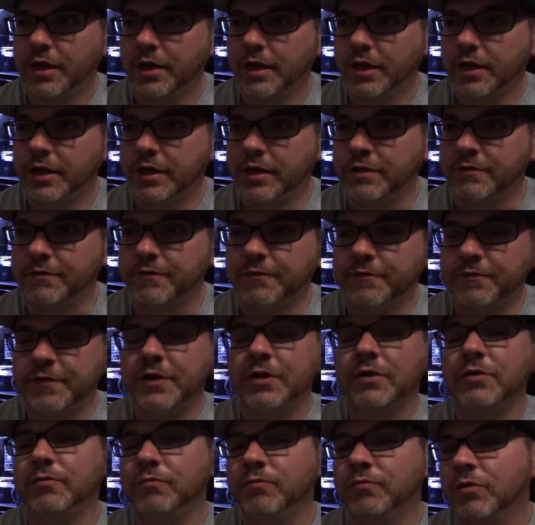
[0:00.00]
it
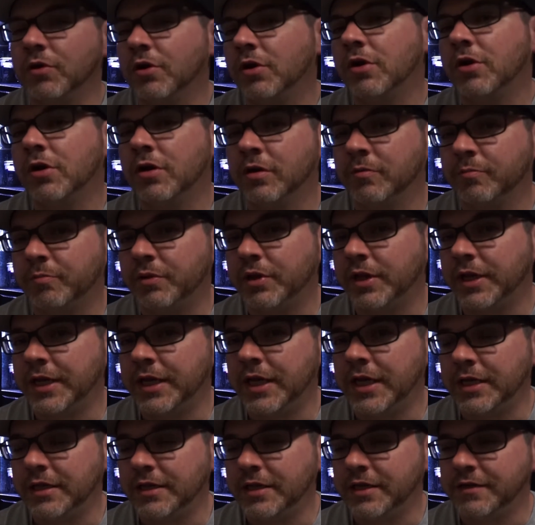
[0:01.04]
felt wrong
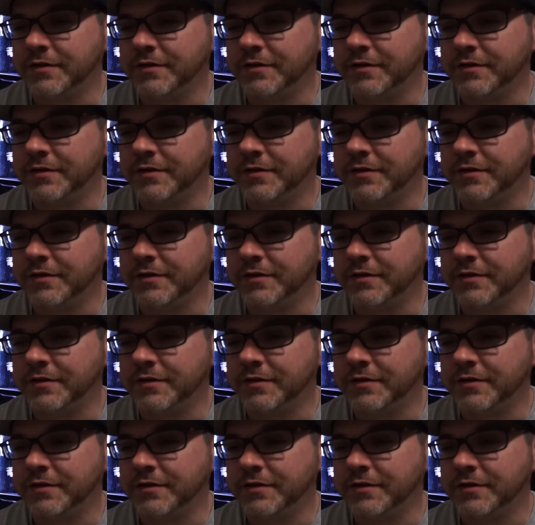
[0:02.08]
playing these